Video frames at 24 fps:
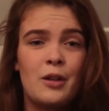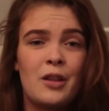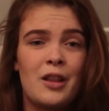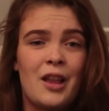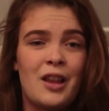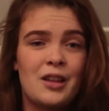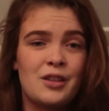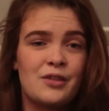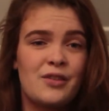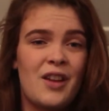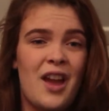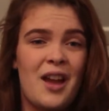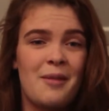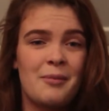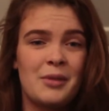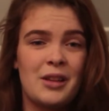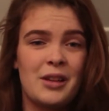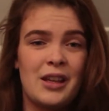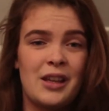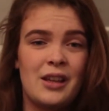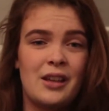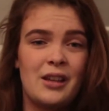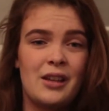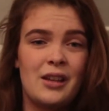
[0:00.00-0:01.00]
class
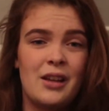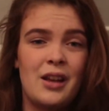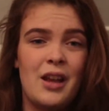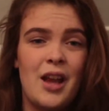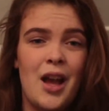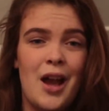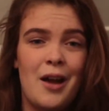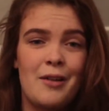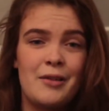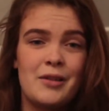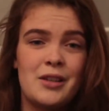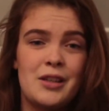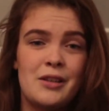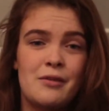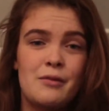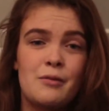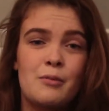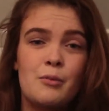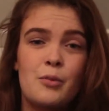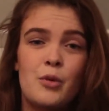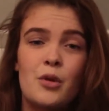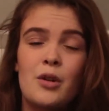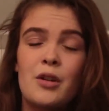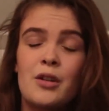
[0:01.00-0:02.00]
family. I was
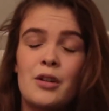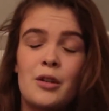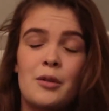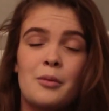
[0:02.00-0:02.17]
even born